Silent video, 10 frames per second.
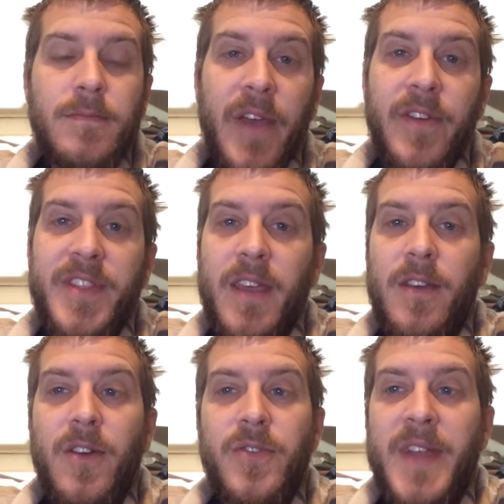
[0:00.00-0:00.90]
Everything
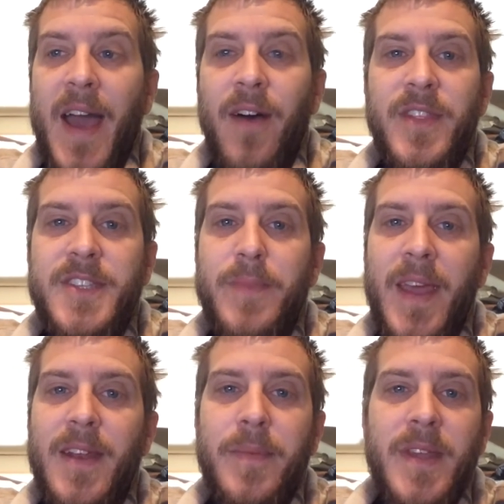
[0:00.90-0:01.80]
could go down. This
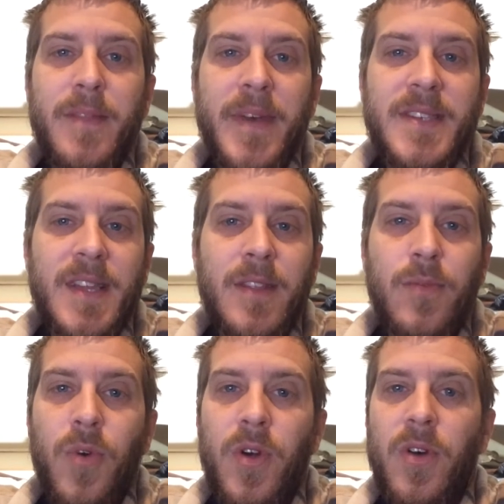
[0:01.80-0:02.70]
may end up being the best thing in the
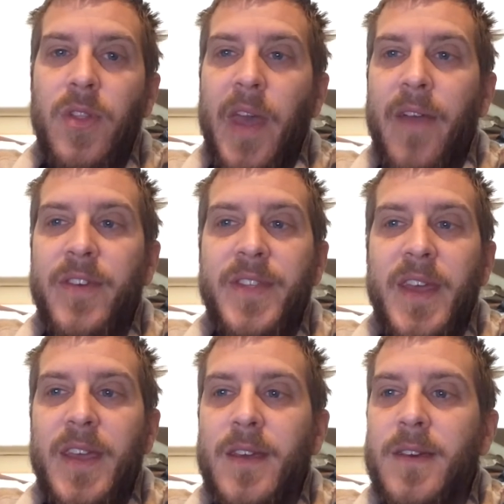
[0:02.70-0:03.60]
world.
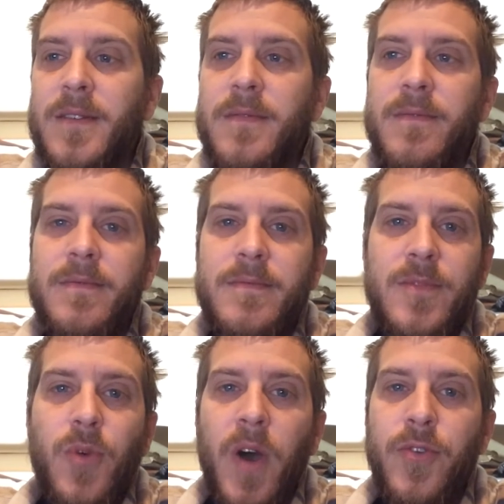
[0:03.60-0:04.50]
Everything could
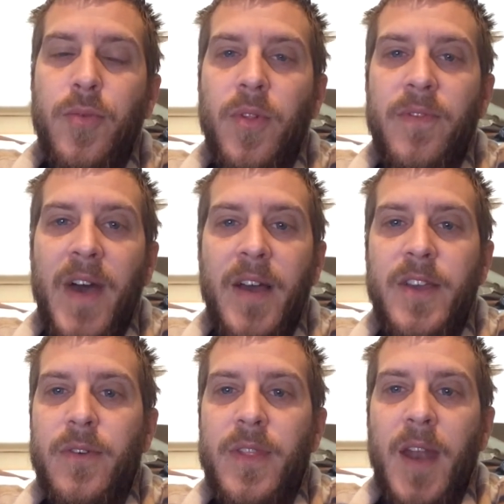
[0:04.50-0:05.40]
quadruple in
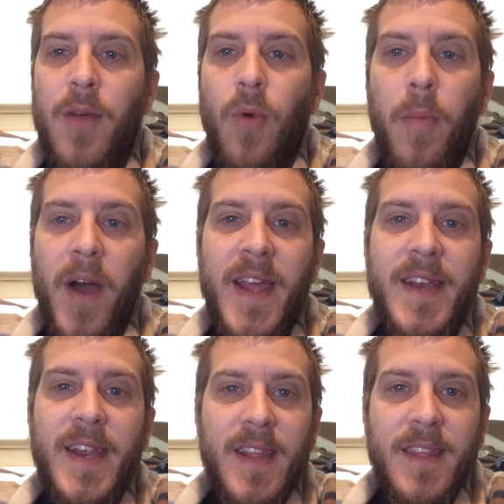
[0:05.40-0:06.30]
value, and then I won't buy
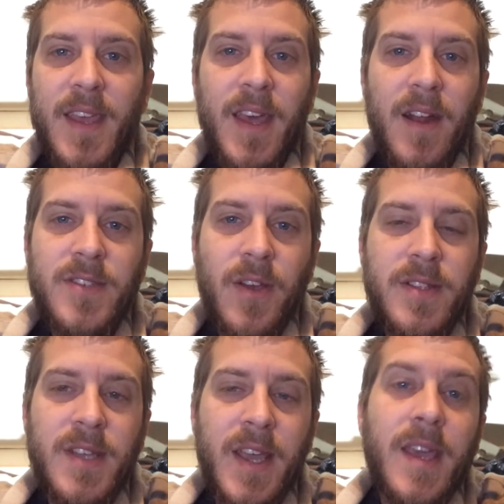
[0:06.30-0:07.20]
into anything. So
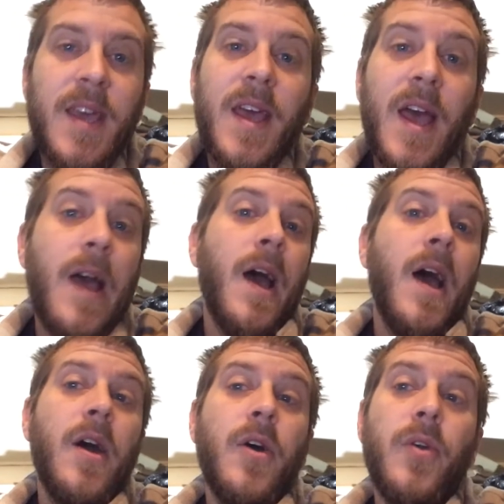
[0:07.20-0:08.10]
it's like,
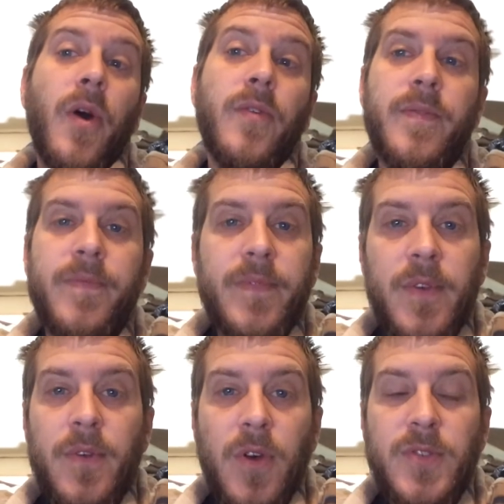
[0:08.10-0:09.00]
who knows?
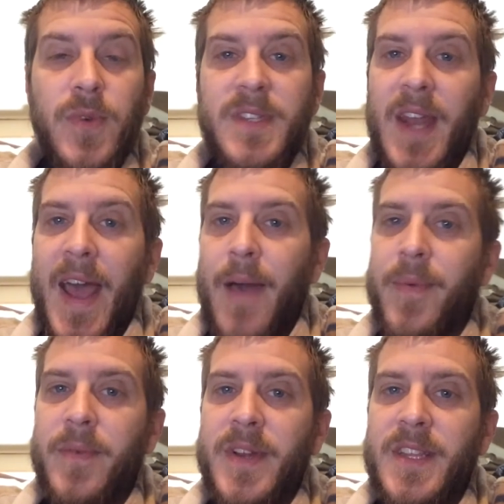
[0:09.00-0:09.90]
Who knows what's going to
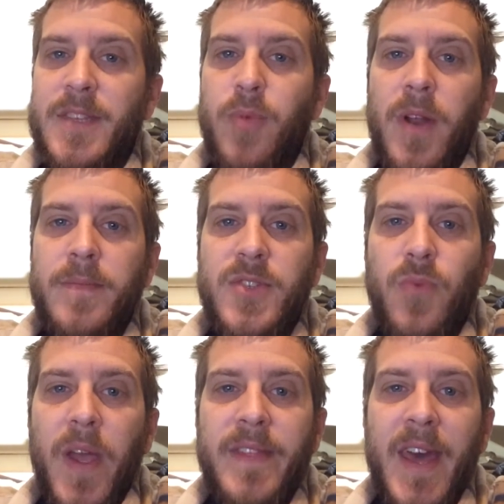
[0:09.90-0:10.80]
happen? But at this point, I'm just
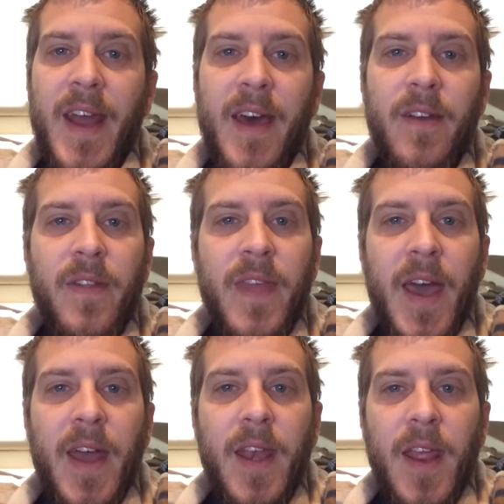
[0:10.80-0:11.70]
waiting that out on
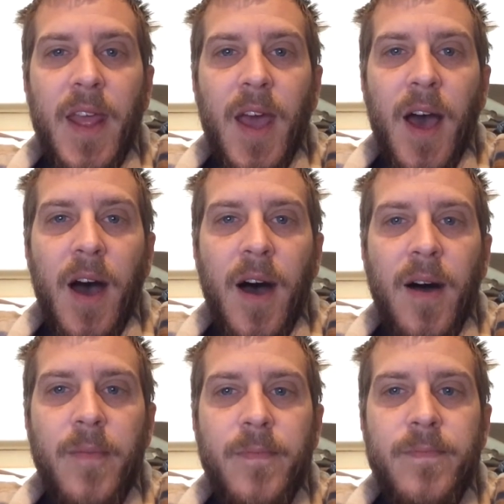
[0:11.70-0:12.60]
that.
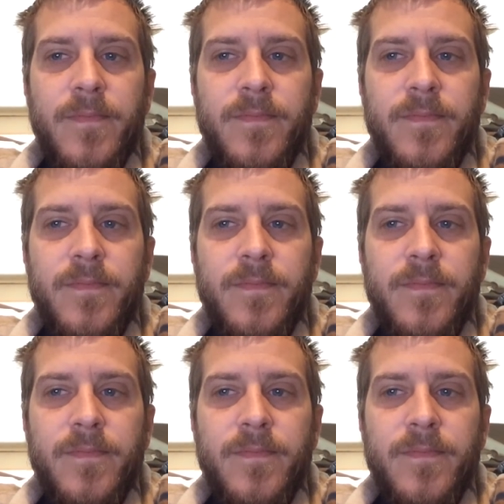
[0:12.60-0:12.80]
2